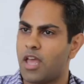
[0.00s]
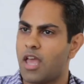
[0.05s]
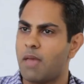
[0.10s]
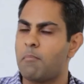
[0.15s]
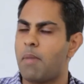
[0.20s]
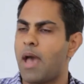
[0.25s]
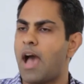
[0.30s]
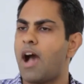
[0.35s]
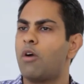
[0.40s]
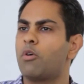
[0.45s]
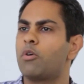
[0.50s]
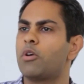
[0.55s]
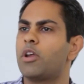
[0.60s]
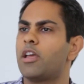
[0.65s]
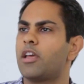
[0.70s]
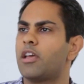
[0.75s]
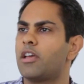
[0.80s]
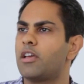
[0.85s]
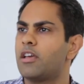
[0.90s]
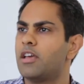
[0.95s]

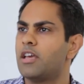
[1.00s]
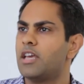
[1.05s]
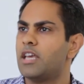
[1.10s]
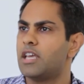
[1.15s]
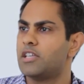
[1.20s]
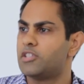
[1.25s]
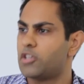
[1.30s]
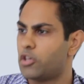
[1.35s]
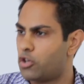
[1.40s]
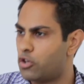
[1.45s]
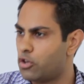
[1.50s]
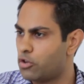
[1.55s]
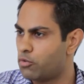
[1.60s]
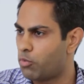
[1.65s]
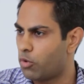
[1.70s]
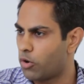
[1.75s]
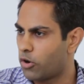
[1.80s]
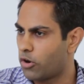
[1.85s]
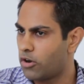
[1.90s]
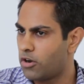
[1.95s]
Empowering is a
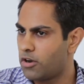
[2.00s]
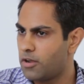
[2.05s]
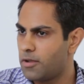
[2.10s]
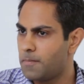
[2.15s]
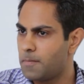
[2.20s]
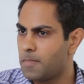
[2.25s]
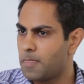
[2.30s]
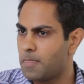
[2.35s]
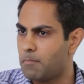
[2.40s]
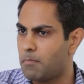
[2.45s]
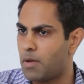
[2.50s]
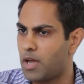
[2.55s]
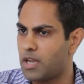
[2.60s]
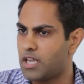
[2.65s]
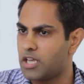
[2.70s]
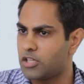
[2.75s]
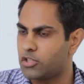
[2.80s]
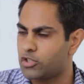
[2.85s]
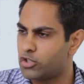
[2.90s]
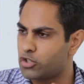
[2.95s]
good word,
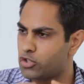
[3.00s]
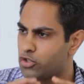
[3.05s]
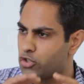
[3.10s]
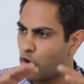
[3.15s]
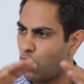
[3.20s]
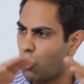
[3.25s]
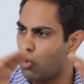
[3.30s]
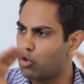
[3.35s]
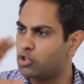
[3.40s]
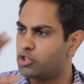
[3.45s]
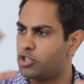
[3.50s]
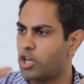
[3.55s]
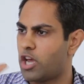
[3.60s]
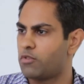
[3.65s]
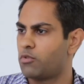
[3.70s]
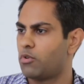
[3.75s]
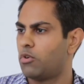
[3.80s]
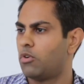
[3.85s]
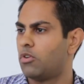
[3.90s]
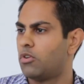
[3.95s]
but it's so
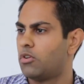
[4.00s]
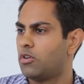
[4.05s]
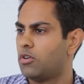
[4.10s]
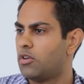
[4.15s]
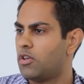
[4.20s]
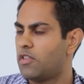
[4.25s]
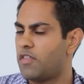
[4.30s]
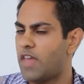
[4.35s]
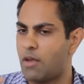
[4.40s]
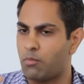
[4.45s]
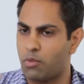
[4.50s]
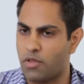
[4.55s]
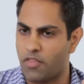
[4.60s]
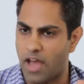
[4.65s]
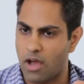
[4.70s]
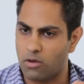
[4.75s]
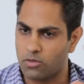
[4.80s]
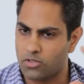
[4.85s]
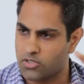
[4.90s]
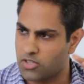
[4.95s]
general that
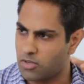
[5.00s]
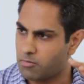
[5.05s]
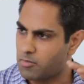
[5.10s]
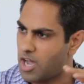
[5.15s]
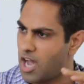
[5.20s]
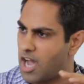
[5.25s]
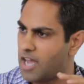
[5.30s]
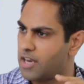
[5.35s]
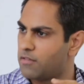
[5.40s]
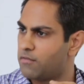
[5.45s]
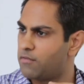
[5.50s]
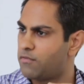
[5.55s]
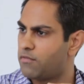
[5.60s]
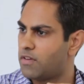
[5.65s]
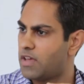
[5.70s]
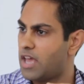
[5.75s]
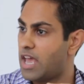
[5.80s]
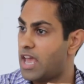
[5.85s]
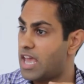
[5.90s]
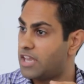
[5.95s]
without some kind of
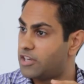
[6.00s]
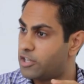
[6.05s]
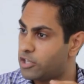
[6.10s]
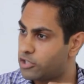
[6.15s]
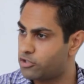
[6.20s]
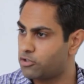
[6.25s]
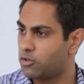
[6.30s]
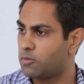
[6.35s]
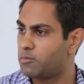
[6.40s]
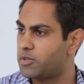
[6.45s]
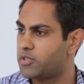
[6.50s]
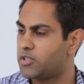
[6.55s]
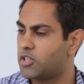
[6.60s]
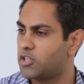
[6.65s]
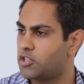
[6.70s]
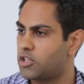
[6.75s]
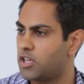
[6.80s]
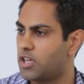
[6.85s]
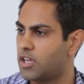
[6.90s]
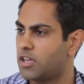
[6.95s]
additional
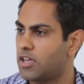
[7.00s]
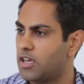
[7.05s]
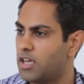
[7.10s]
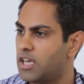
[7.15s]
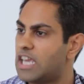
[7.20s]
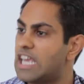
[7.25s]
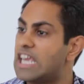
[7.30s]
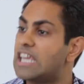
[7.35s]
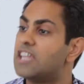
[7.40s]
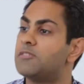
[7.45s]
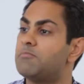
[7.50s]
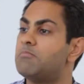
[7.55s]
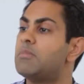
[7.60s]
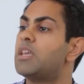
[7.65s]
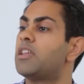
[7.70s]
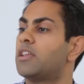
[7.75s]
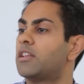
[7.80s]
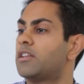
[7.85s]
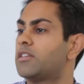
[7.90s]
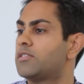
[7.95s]
positioning, it is
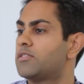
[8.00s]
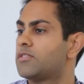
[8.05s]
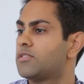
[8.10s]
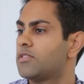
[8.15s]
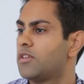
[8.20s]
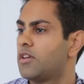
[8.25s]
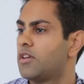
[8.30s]
meaningless.